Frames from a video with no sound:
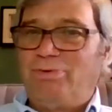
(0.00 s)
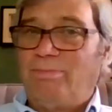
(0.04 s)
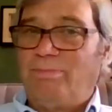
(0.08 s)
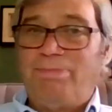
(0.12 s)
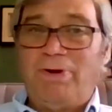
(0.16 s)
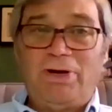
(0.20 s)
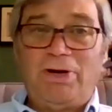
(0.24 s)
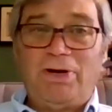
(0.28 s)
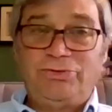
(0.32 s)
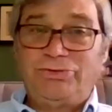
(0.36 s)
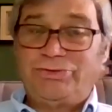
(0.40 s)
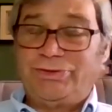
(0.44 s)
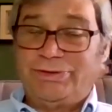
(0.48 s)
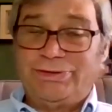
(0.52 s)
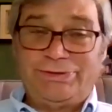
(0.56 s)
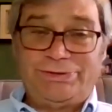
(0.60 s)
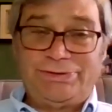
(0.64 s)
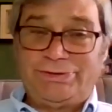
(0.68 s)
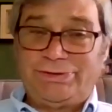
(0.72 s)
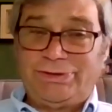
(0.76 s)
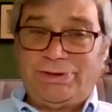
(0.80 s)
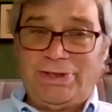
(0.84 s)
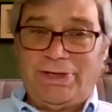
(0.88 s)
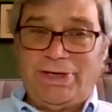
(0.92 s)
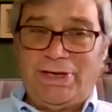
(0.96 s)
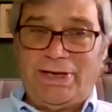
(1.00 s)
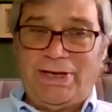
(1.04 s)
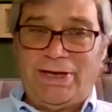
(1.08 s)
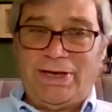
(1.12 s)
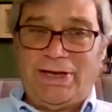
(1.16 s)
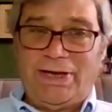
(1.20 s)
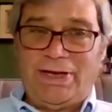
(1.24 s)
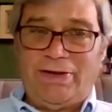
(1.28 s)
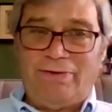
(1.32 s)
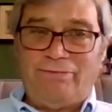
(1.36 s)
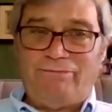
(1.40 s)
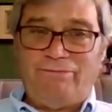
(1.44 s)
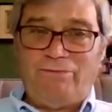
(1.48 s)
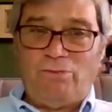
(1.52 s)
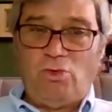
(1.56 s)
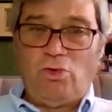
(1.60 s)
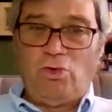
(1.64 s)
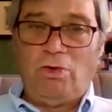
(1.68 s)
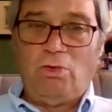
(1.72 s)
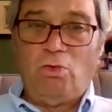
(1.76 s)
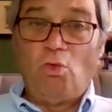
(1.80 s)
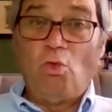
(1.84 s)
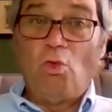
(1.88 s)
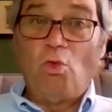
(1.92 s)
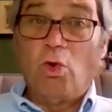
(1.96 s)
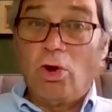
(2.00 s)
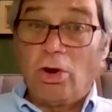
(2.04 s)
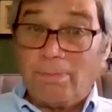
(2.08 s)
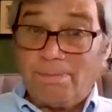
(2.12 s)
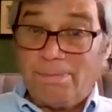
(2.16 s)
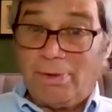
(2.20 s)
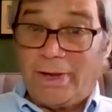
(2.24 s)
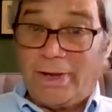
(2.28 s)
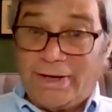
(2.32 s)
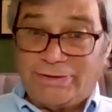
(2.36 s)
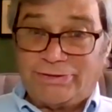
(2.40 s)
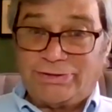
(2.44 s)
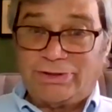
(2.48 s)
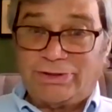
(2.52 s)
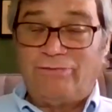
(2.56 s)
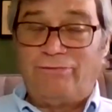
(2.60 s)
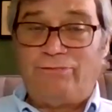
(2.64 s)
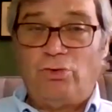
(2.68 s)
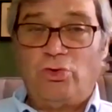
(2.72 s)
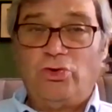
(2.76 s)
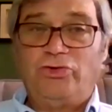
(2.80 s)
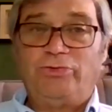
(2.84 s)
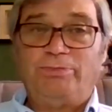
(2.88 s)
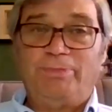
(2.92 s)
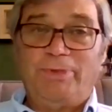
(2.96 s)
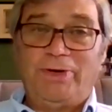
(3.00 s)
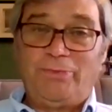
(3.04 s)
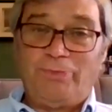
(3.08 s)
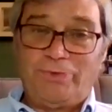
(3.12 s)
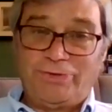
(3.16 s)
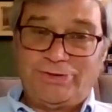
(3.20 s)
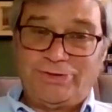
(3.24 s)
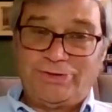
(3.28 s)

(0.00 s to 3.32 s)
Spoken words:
proposes for workplace enforcement,